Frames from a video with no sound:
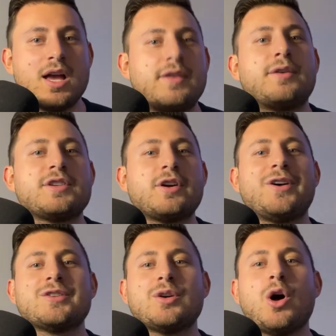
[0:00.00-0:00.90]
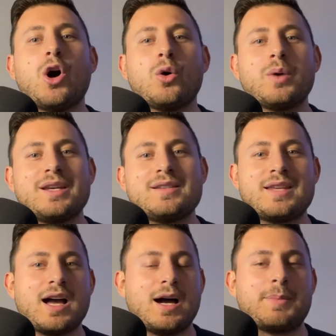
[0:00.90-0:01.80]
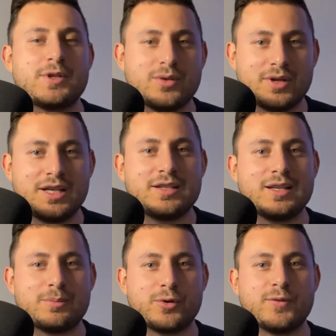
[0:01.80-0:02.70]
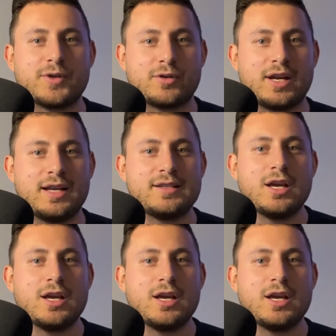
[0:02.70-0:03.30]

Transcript: there is also always the opportunity to improve your grades,